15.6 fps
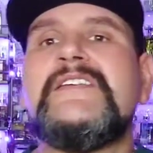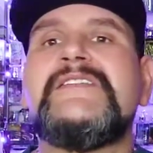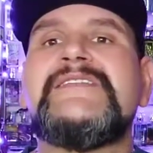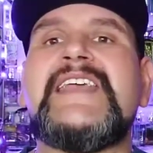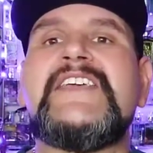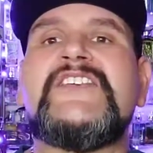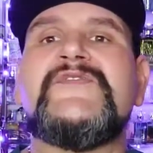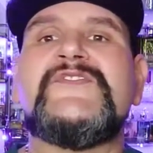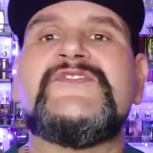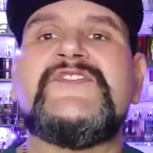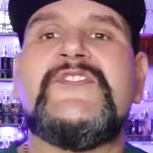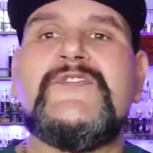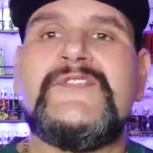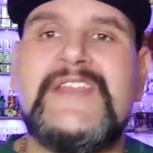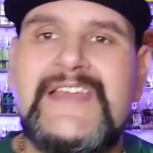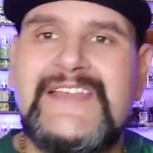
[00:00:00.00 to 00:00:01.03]
Thank you for
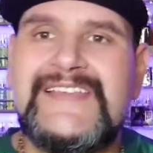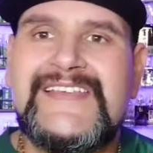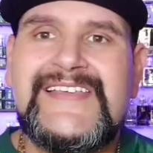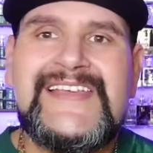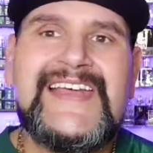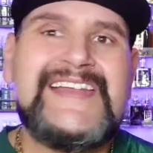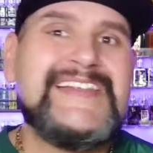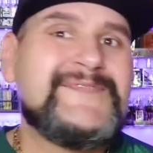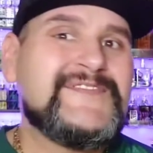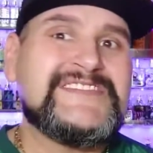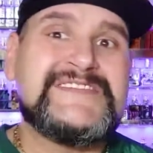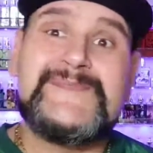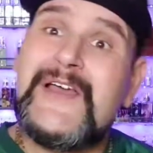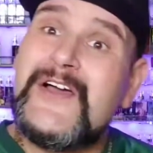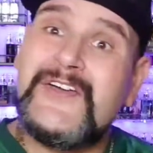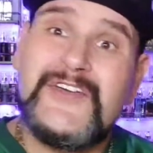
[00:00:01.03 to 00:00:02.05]
tuning in. And if you
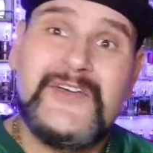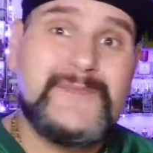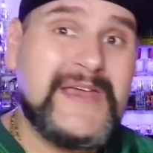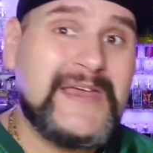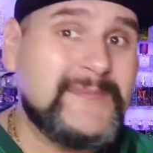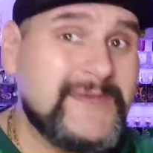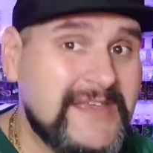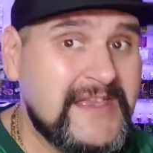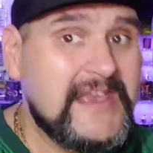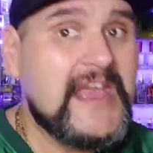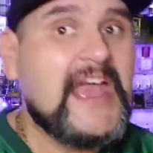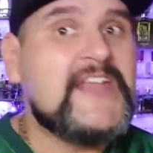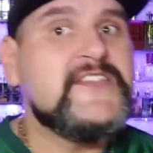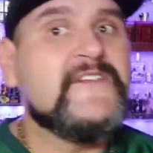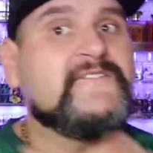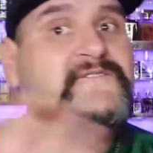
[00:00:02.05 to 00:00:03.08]
smell good, baby,
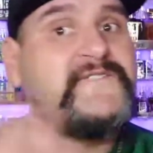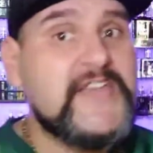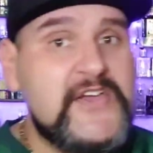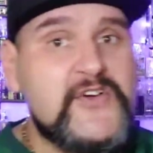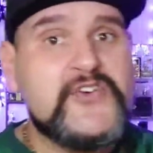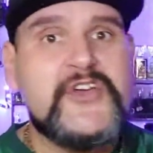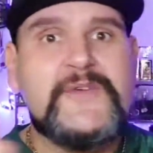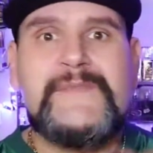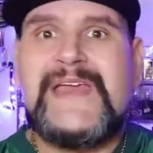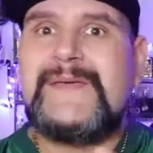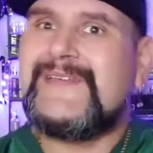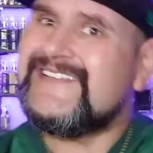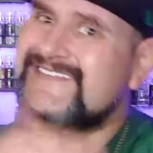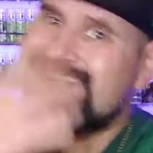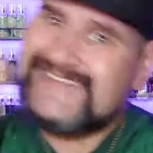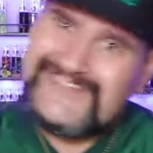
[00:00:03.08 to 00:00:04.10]
and you feel good,
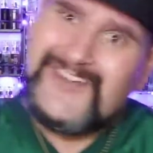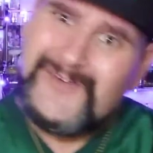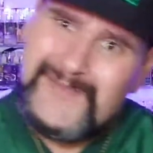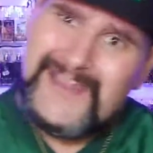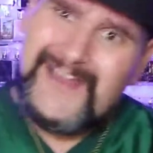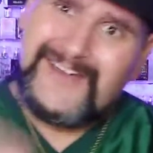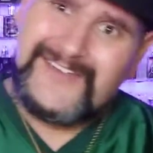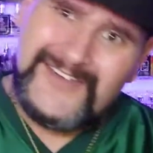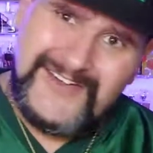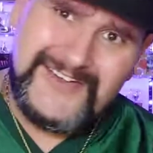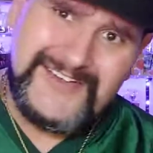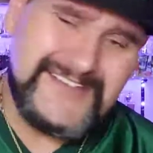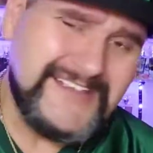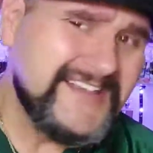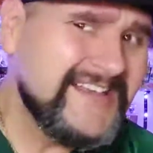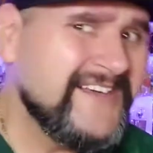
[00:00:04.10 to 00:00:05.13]
baby, it's gonna be all
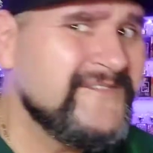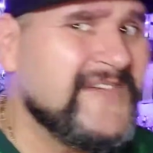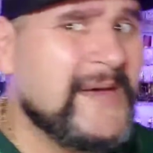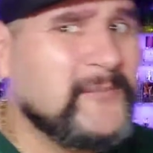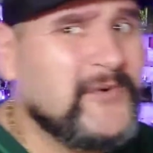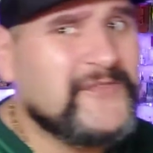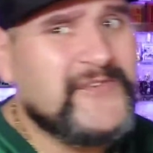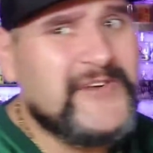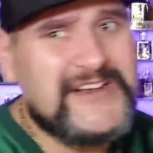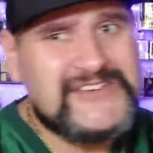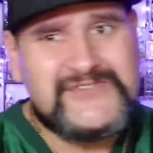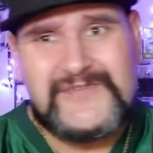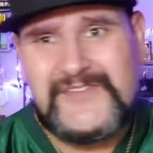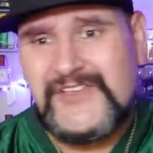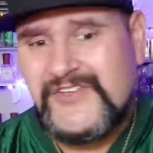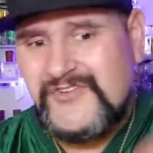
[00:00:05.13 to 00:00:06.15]
good. Fat Boy Fragrance
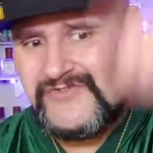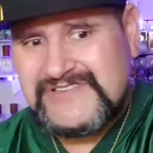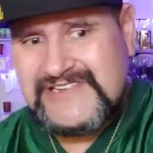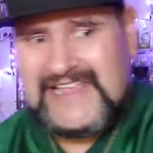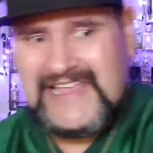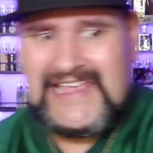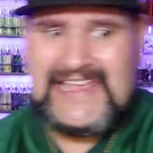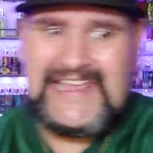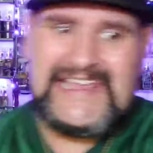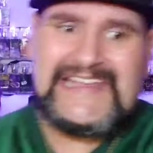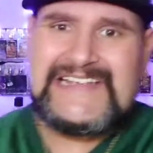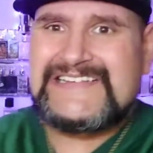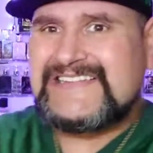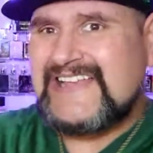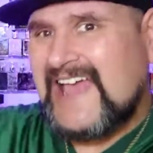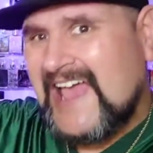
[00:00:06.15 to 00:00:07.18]
Reviews
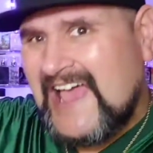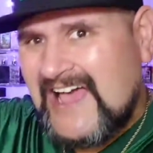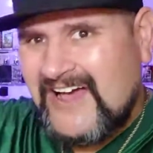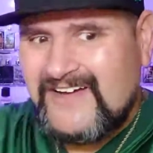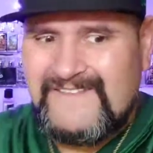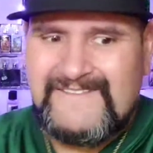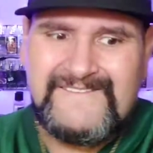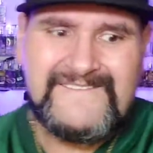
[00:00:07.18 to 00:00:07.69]
is out.